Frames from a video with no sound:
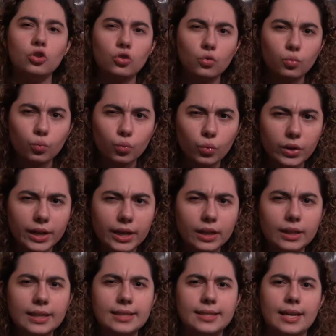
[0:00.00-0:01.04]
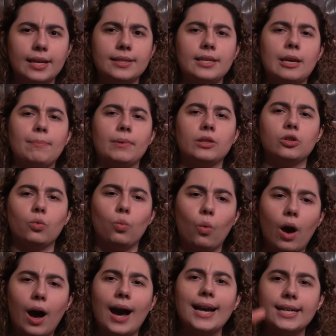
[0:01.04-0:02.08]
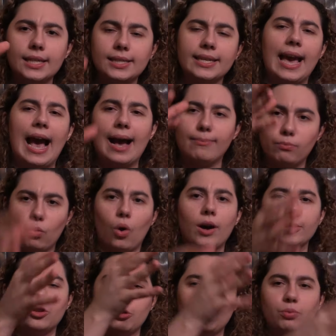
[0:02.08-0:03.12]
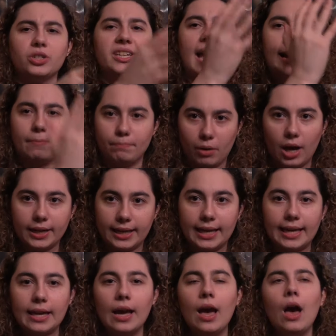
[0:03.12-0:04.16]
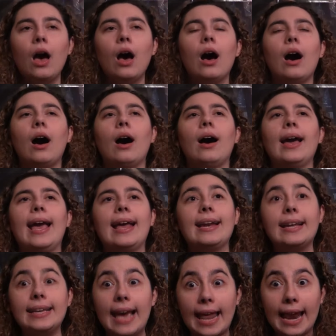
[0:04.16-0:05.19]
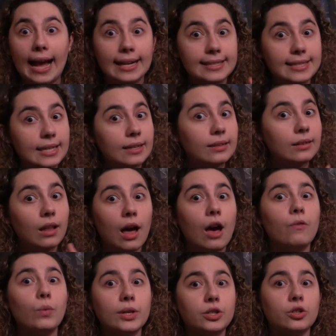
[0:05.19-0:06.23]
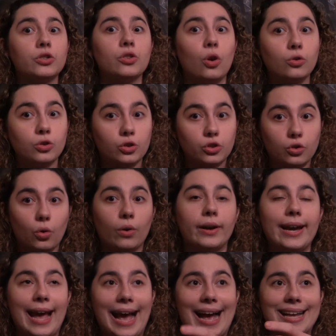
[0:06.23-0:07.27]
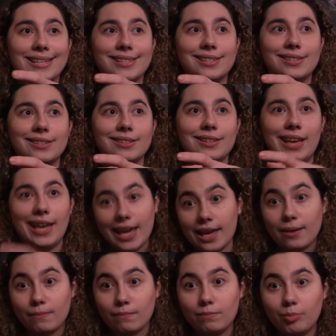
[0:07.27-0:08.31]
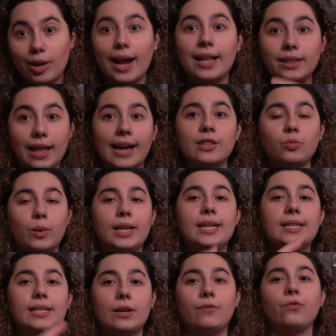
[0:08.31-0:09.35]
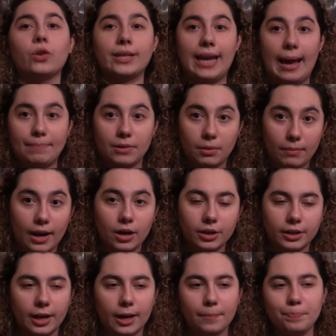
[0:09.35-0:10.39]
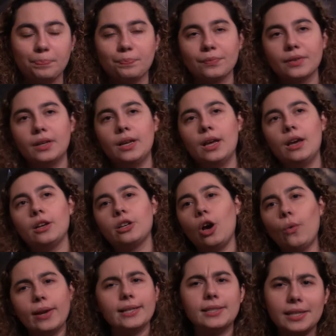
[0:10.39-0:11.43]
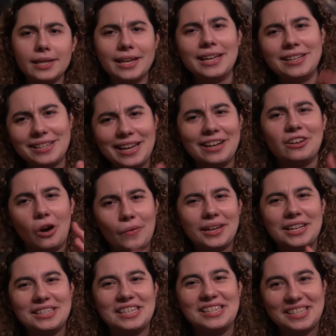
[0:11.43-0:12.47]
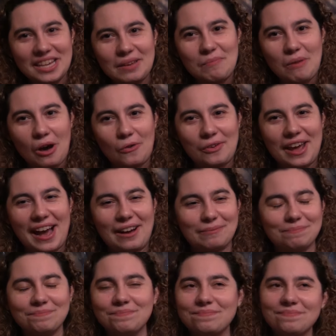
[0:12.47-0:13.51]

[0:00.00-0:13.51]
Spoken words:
You could really dig deep into why does Cap want to protect Bucky. And again, I didn't love Winter Soldier's story as him, but I liked what he did for Captain America. Going into Zemo now.